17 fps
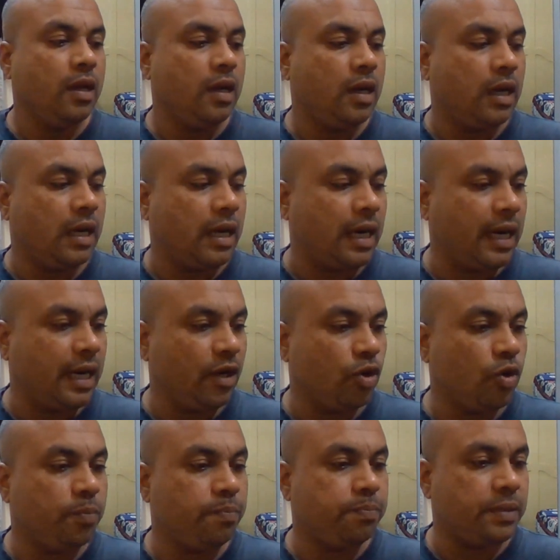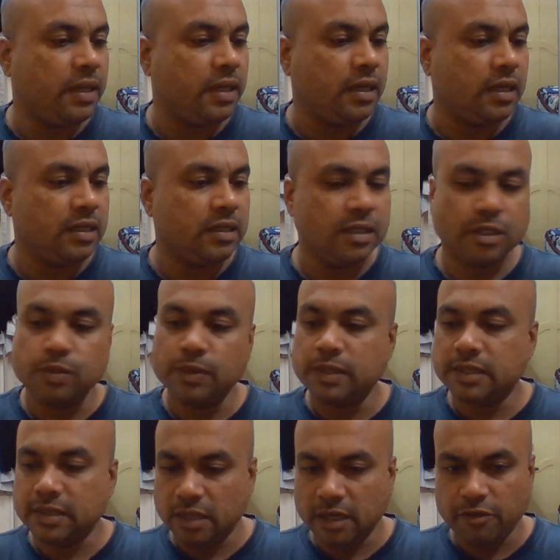I hope this will
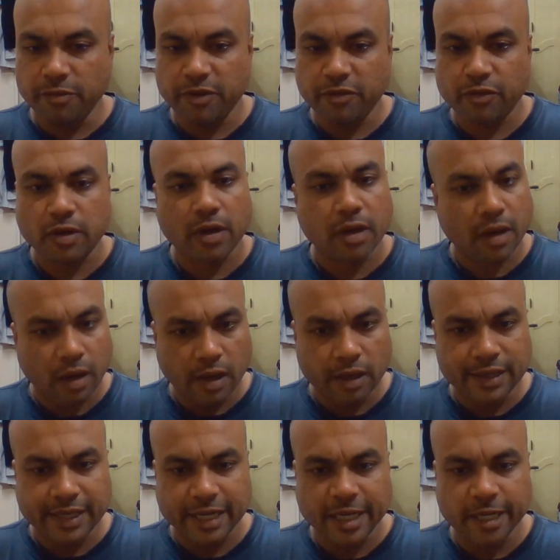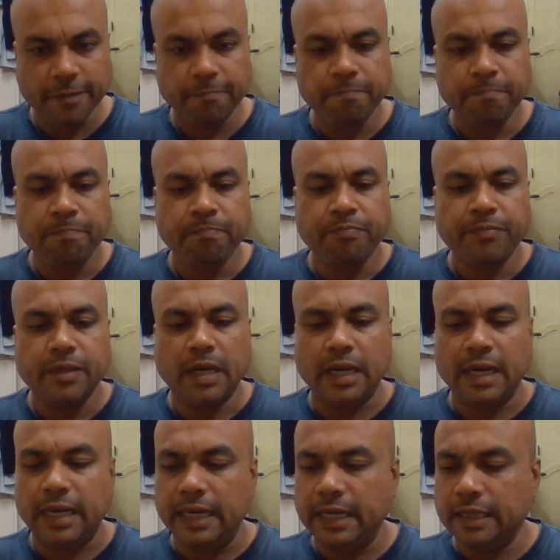serve me for a long time.
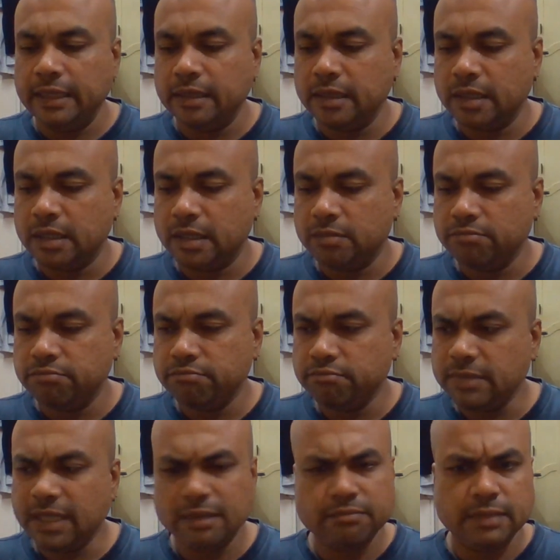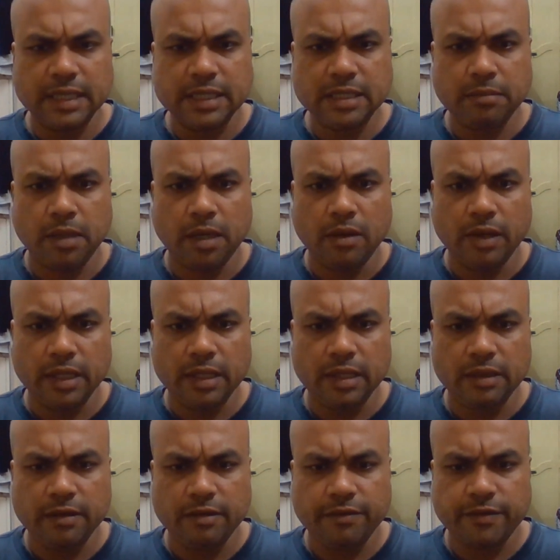And yeah, that's about it
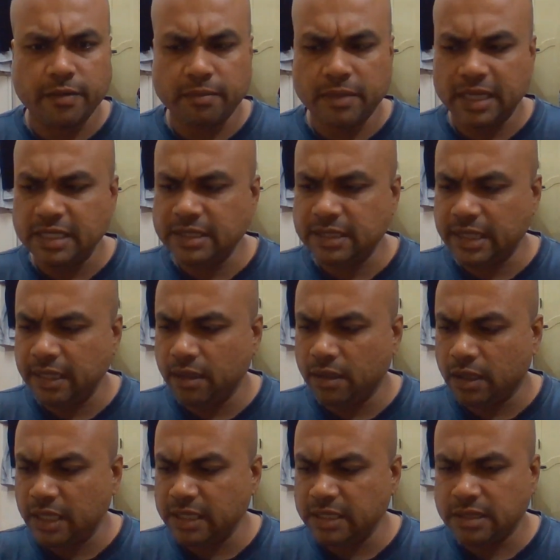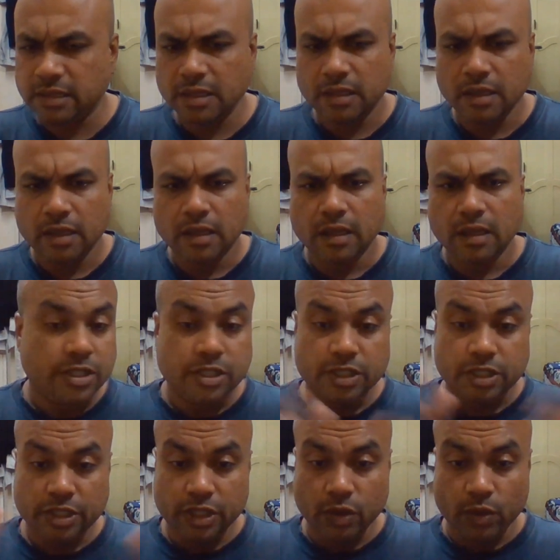from my side, guys.
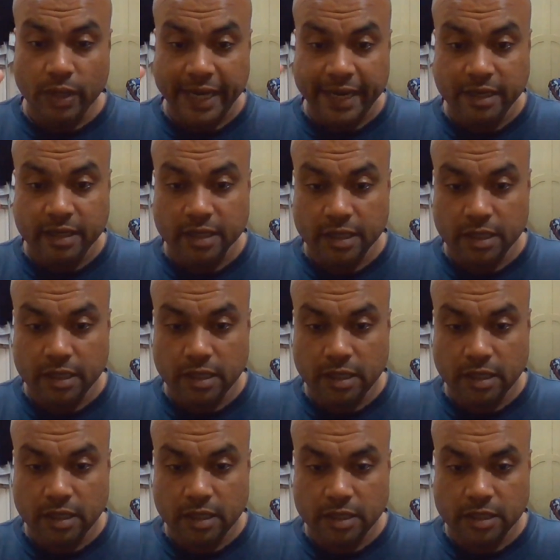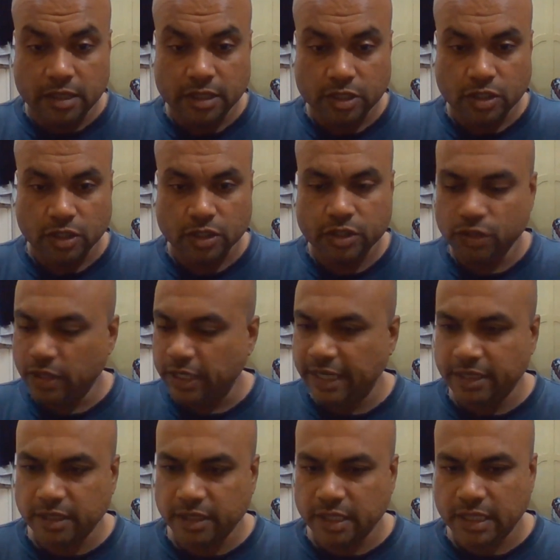See you later. Talk to you
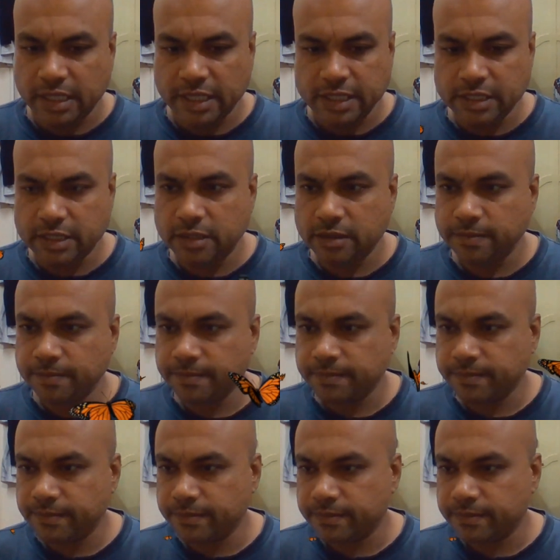later, guys.